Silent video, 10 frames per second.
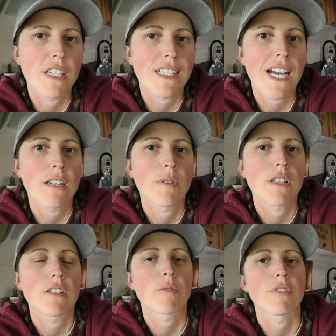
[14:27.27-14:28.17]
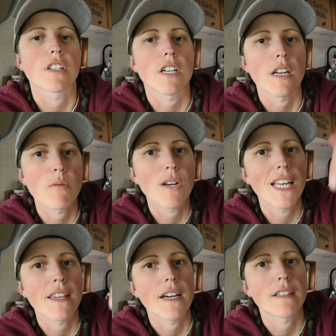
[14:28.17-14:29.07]
It's at Louise Stockbridge, and I will
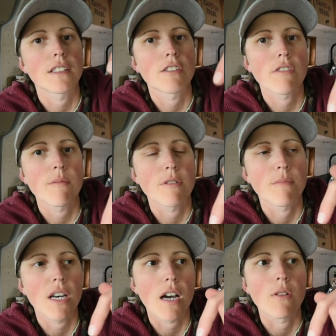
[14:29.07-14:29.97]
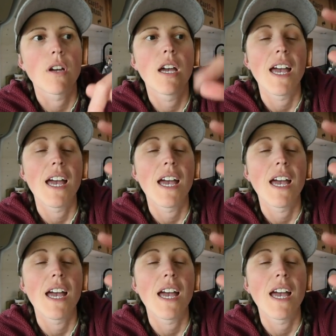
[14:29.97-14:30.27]
link that in the description below.